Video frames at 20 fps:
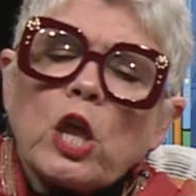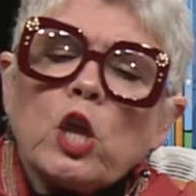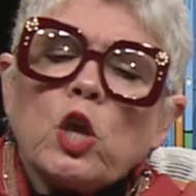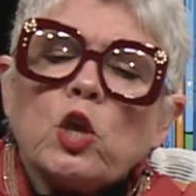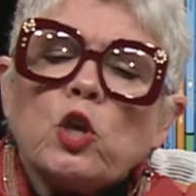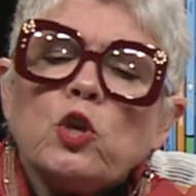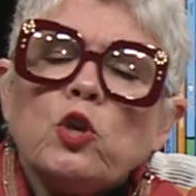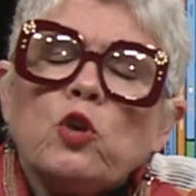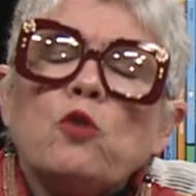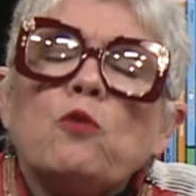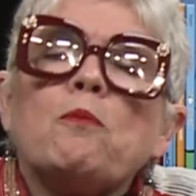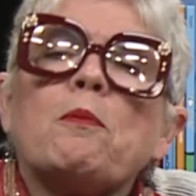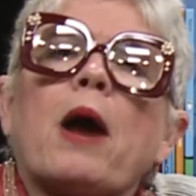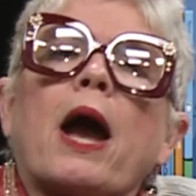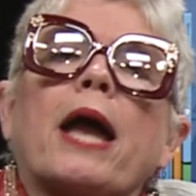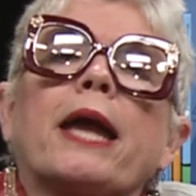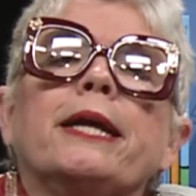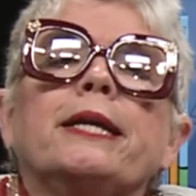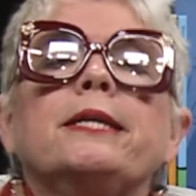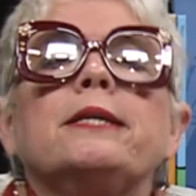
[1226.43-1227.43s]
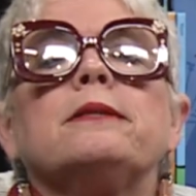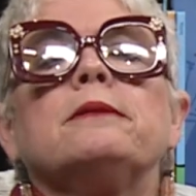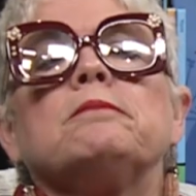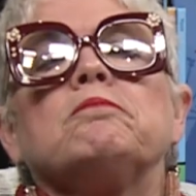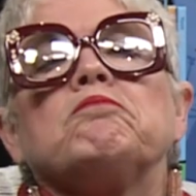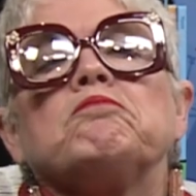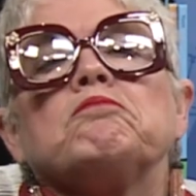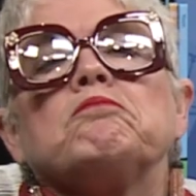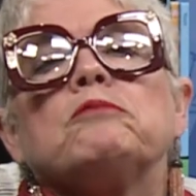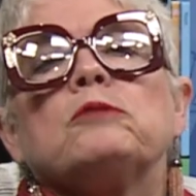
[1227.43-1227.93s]
You might
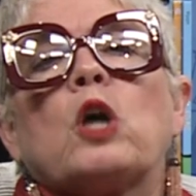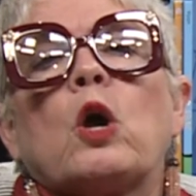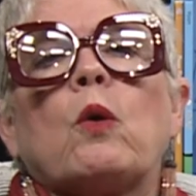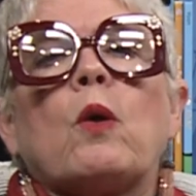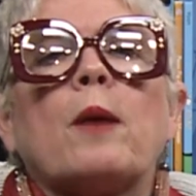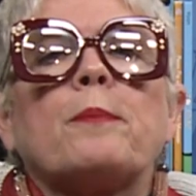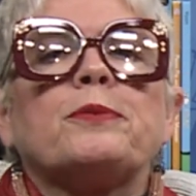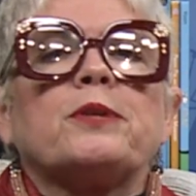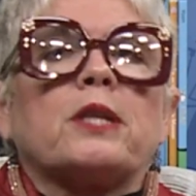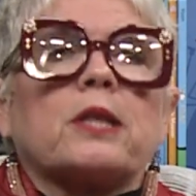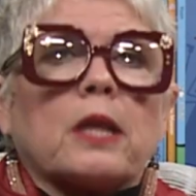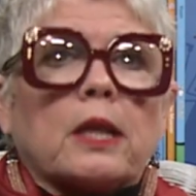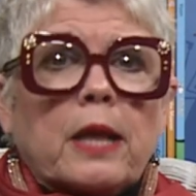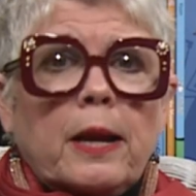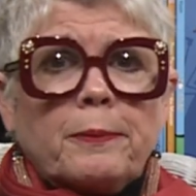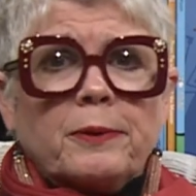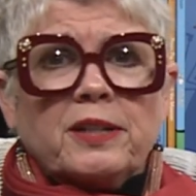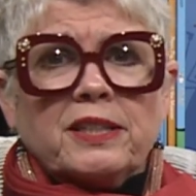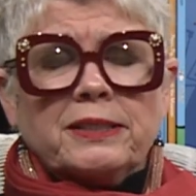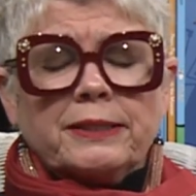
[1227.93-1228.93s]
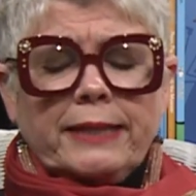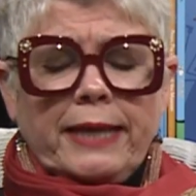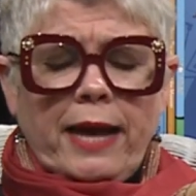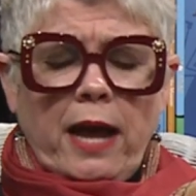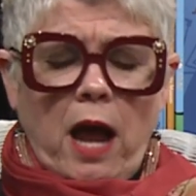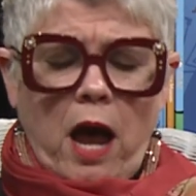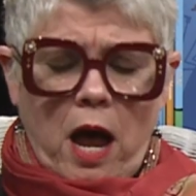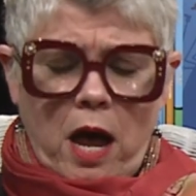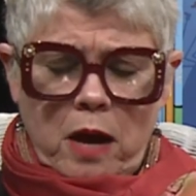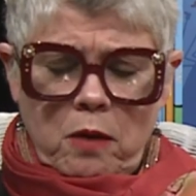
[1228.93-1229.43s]
go up to the library and say,
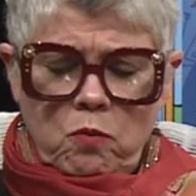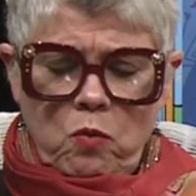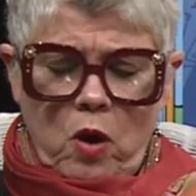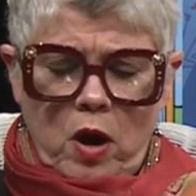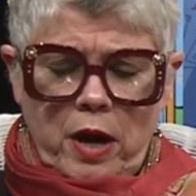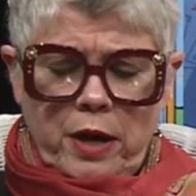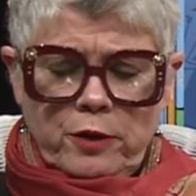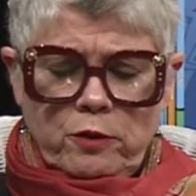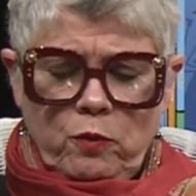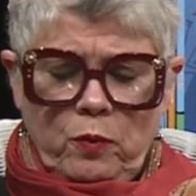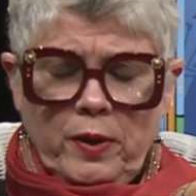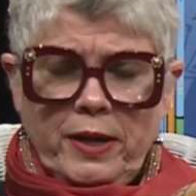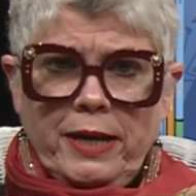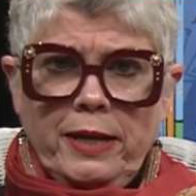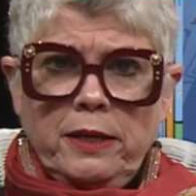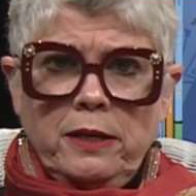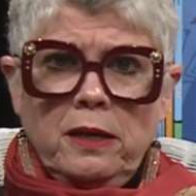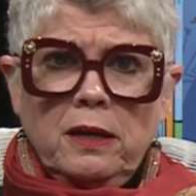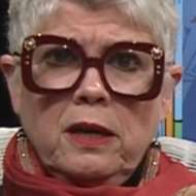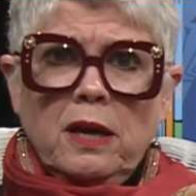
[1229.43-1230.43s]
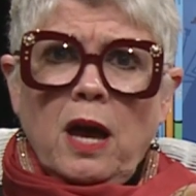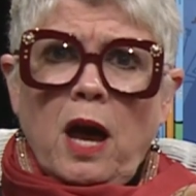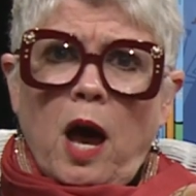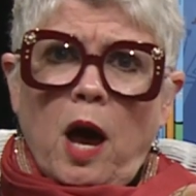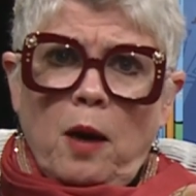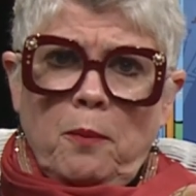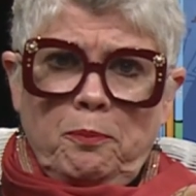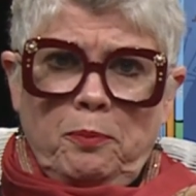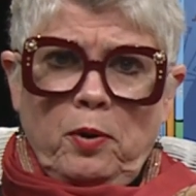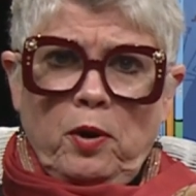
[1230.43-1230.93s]
I want to read
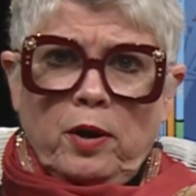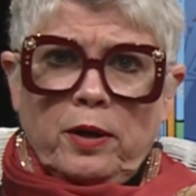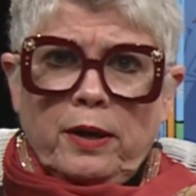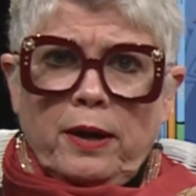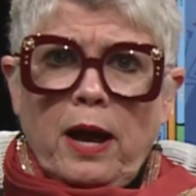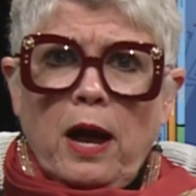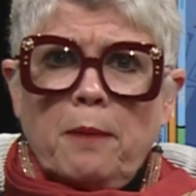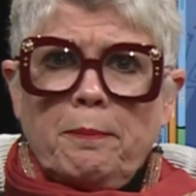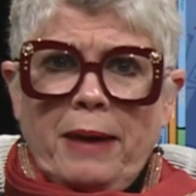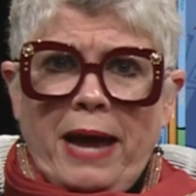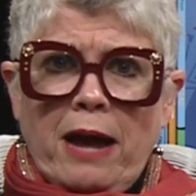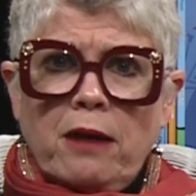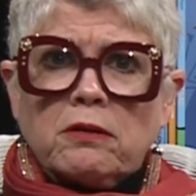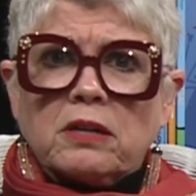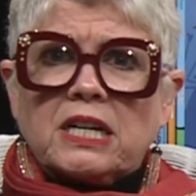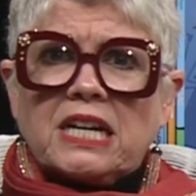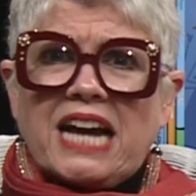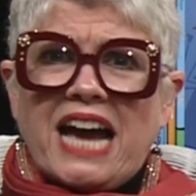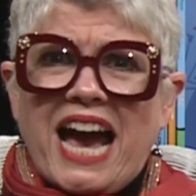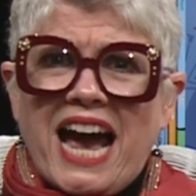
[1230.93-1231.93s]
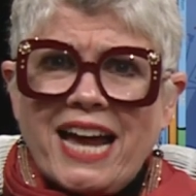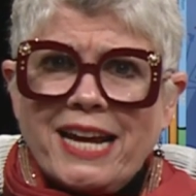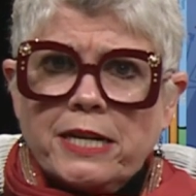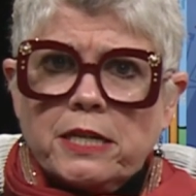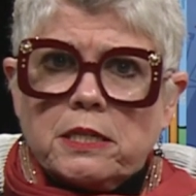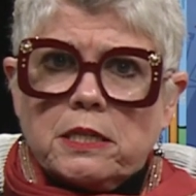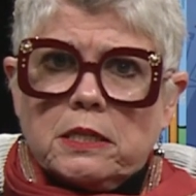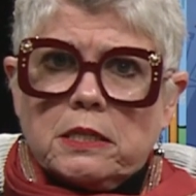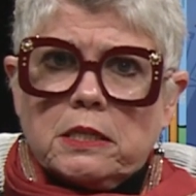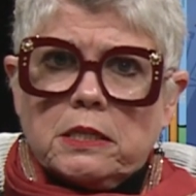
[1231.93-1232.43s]
a book about
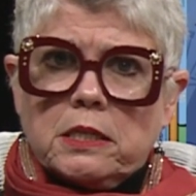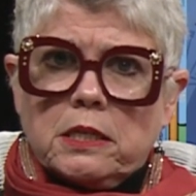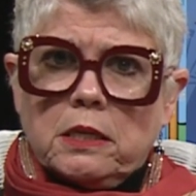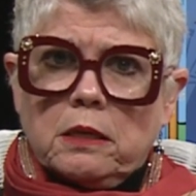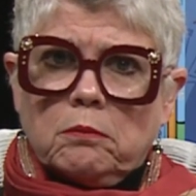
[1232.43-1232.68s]
kites.